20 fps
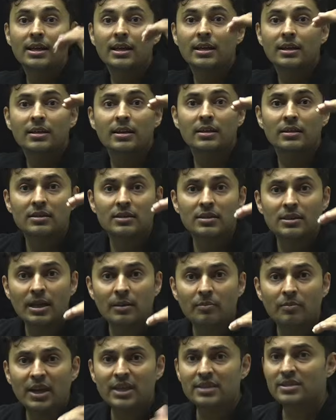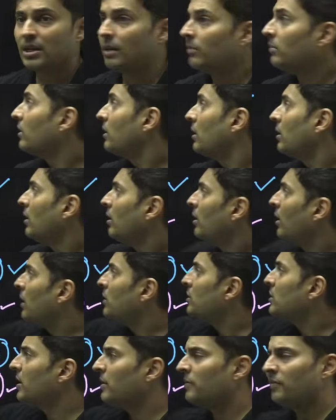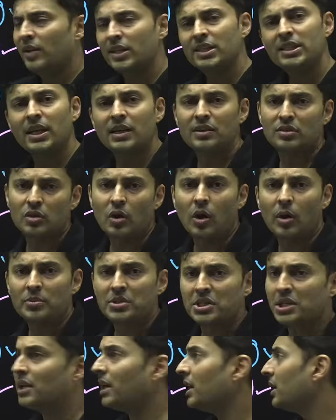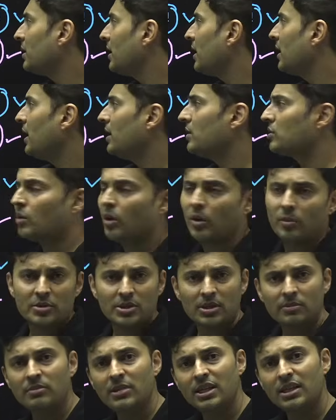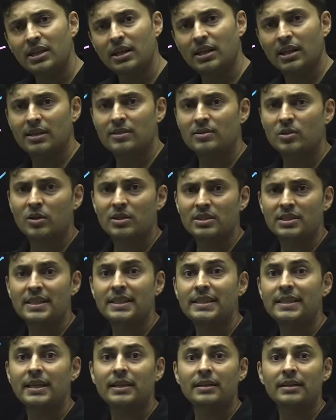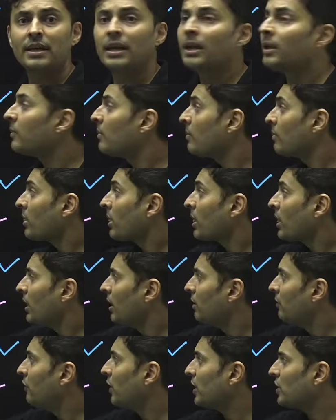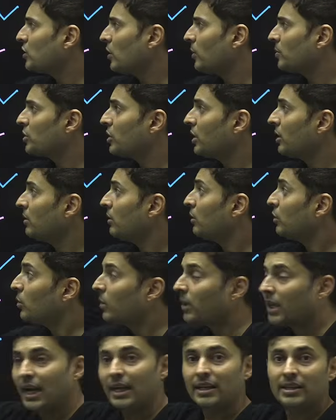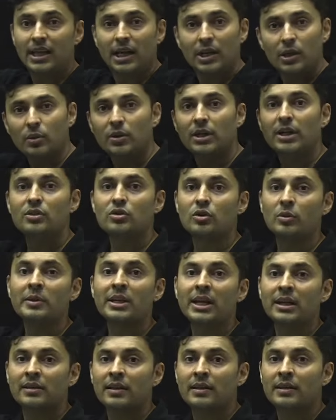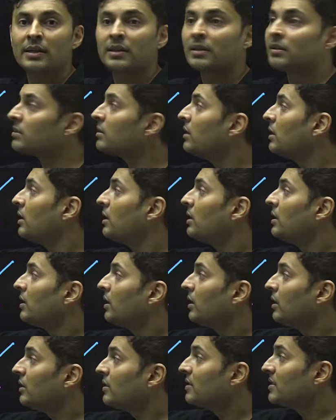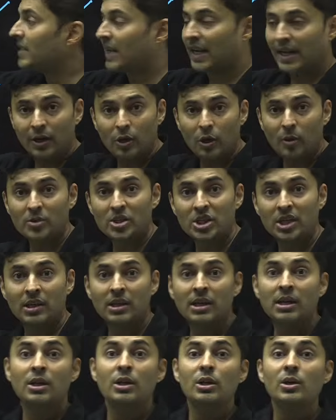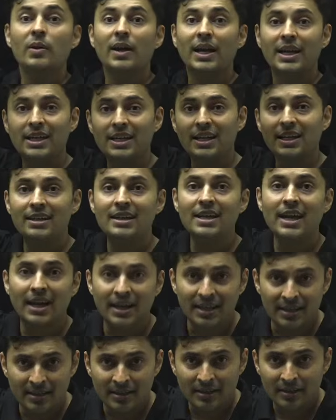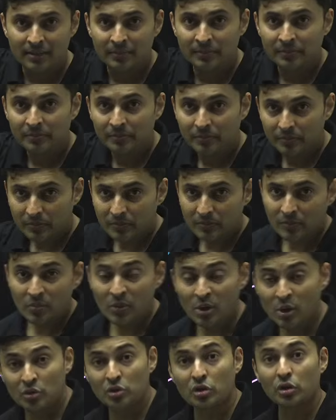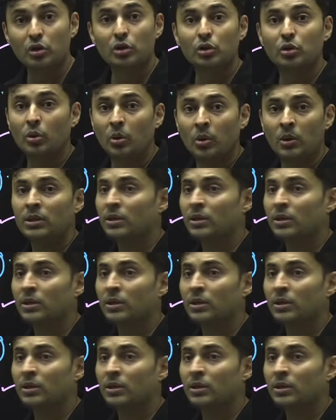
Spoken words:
step by step, sir, first I saw option A, then I saw option B, then I saw C, then D. Then first option, to get that you need so many other things. Second option, you get it at the end. So don't